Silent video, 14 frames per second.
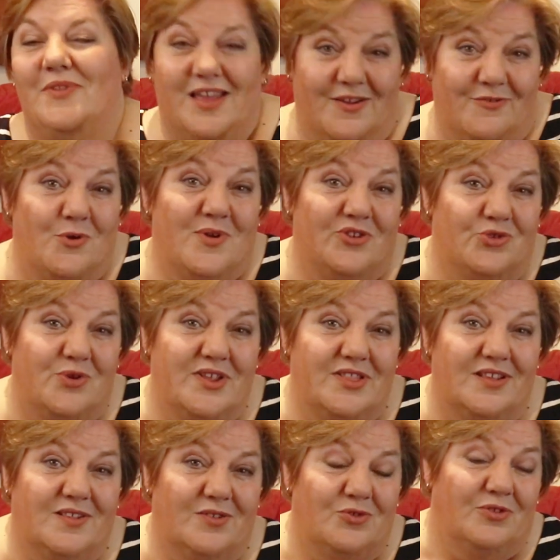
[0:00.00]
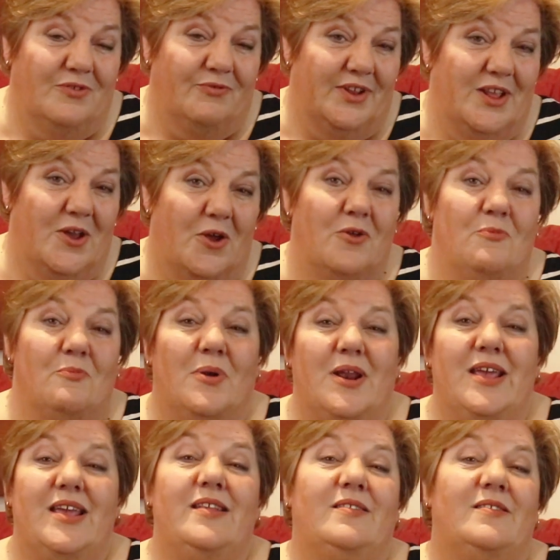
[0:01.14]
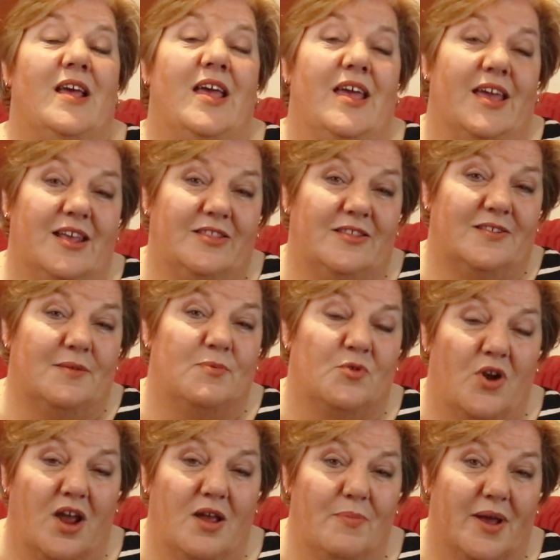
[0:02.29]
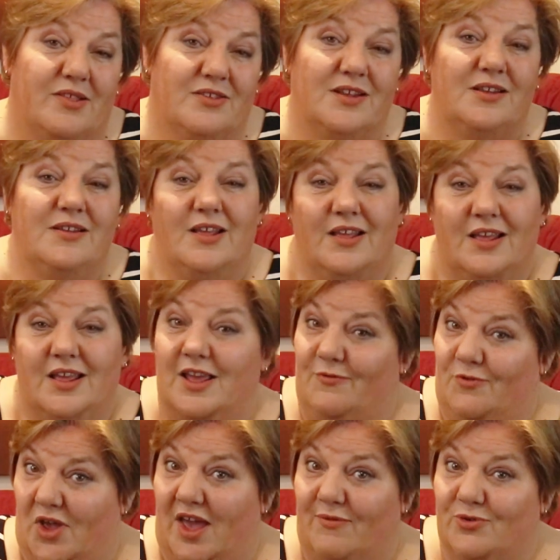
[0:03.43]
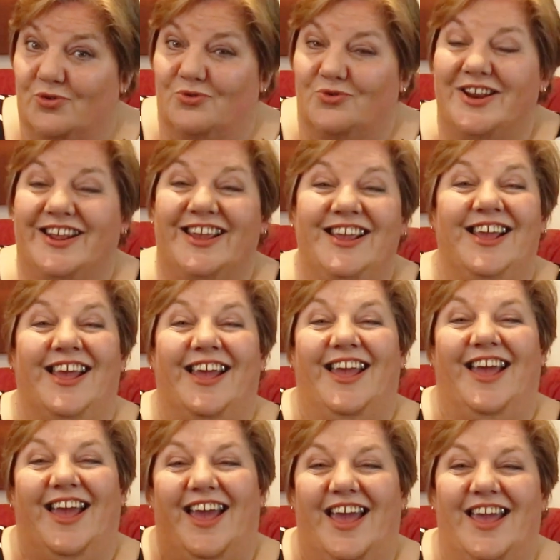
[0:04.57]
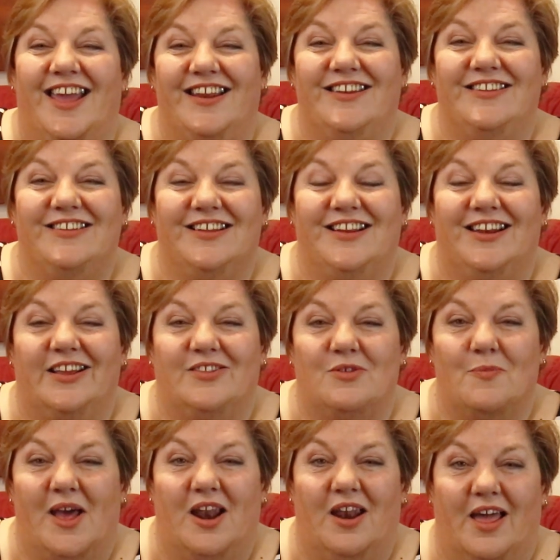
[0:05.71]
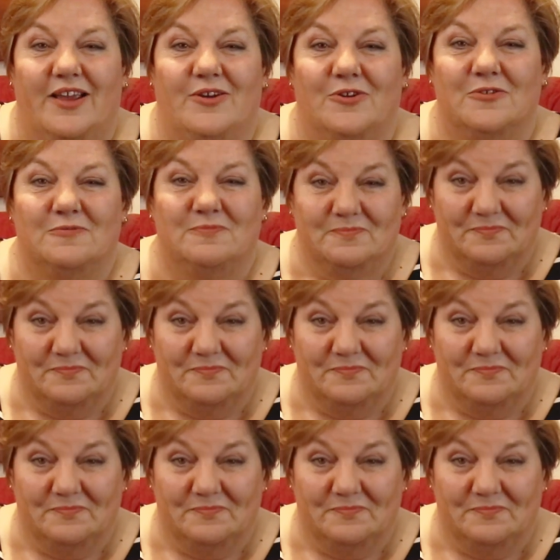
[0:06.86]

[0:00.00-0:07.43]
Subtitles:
If you enjoyed this video, please hit the subscribe button if you haven't already, and click the bell icon.